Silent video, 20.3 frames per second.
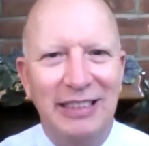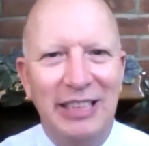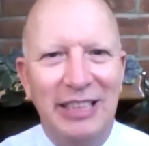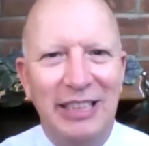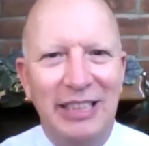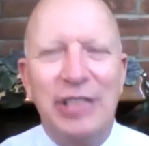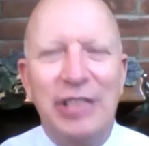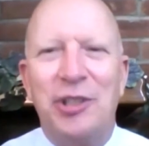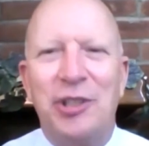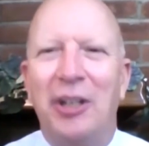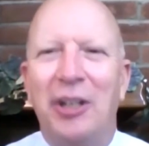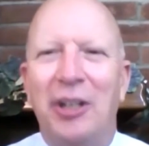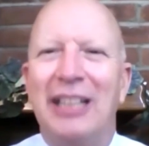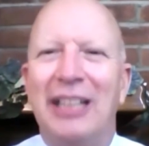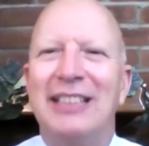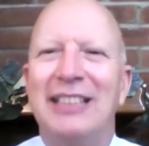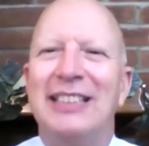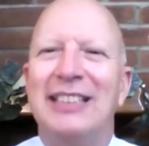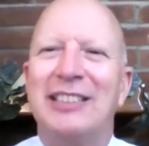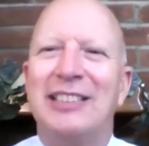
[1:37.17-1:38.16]
trying
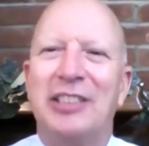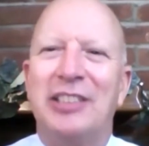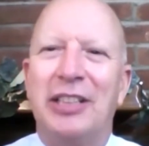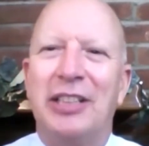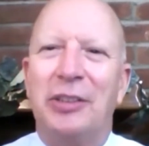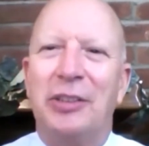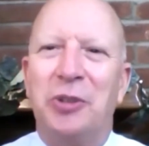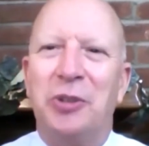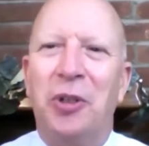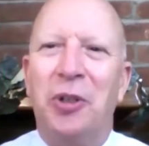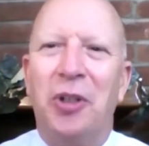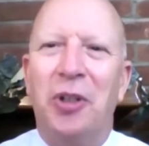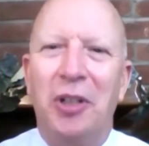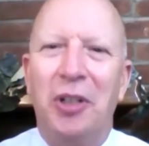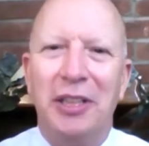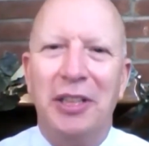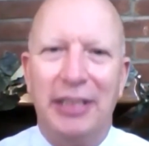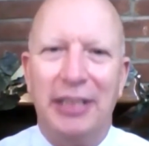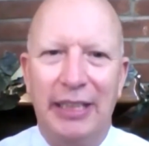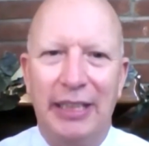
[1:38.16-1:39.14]
not to get caught
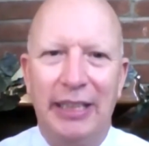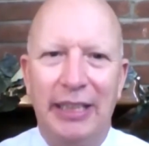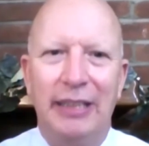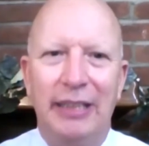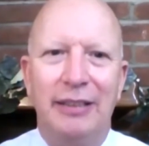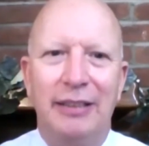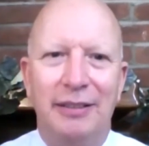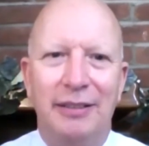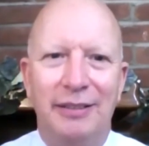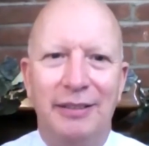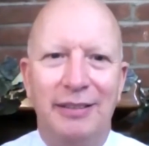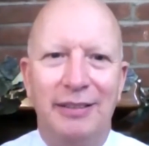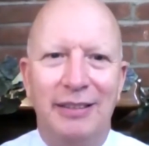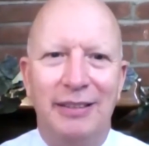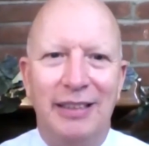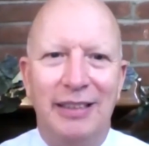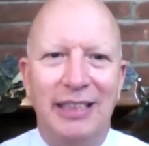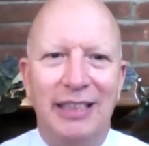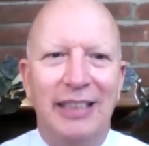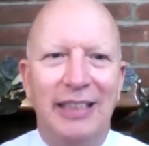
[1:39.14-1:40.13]
in
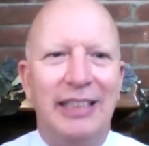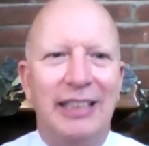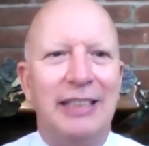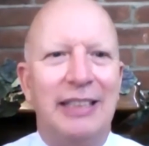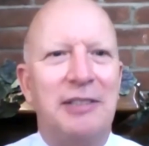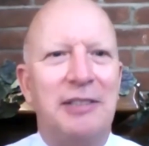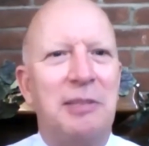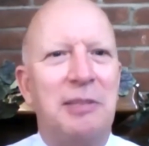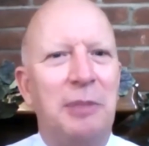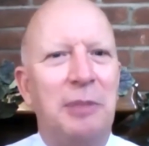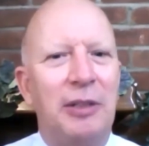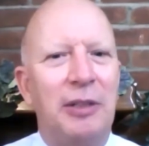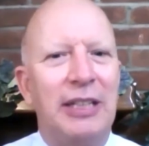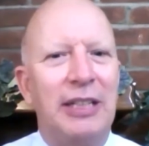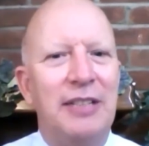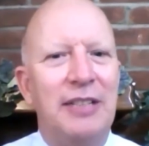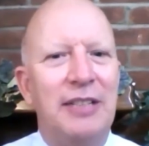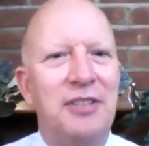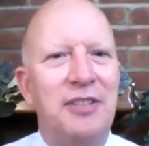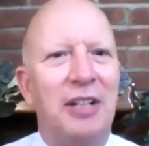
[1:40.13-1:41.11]
the
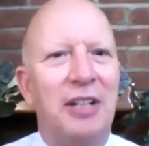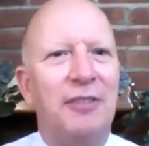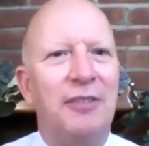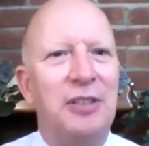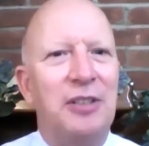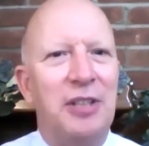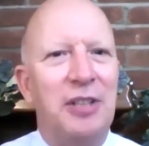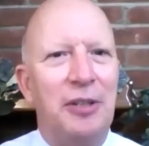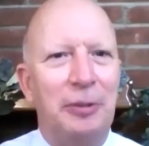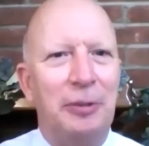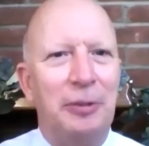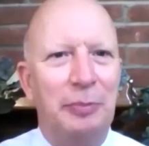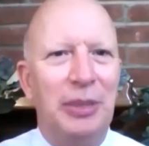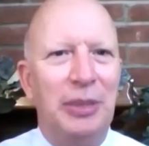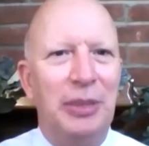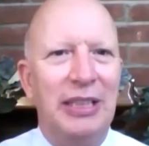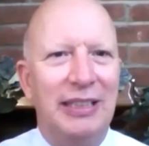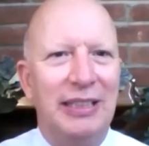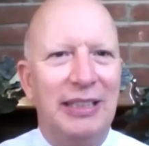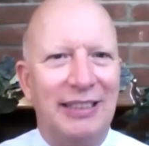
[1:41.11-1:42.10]
experience of another
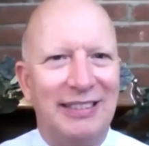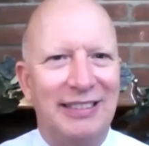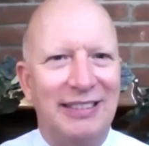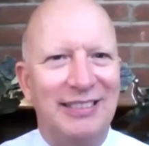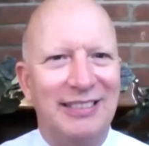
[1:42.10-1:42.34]
being